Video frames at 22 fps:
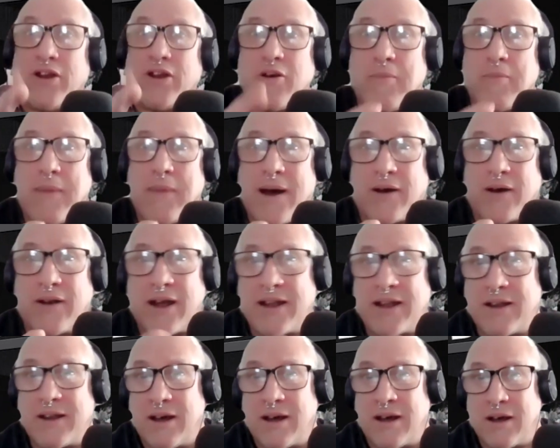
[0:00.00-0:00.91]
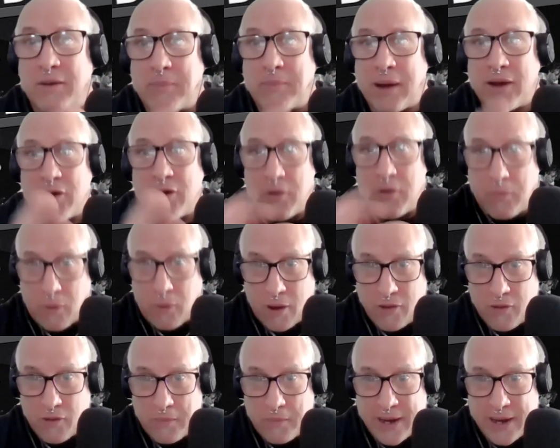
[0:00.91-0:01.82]
to hear about your
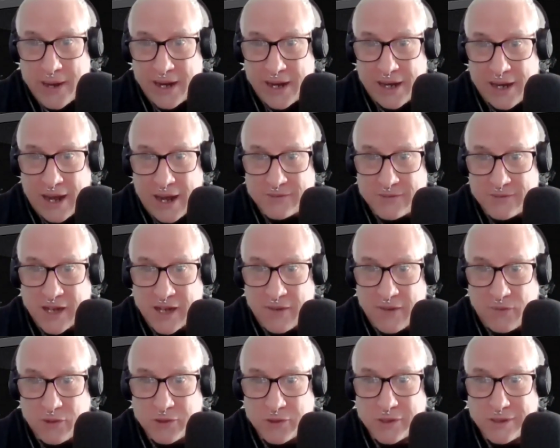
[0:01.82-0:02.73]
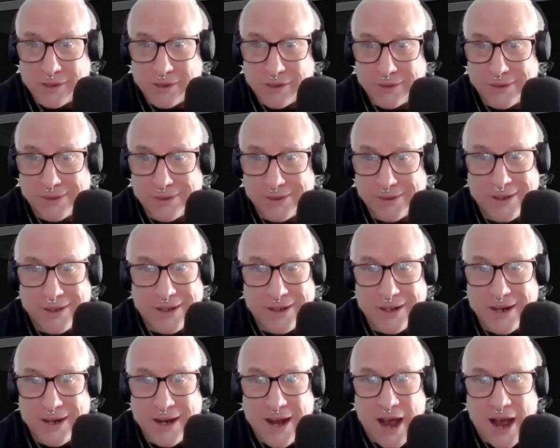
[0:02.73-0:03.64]
brother being in Lifesavers.
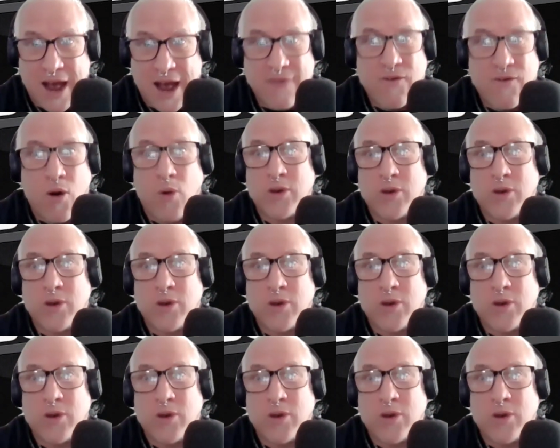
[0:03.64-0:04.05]
I've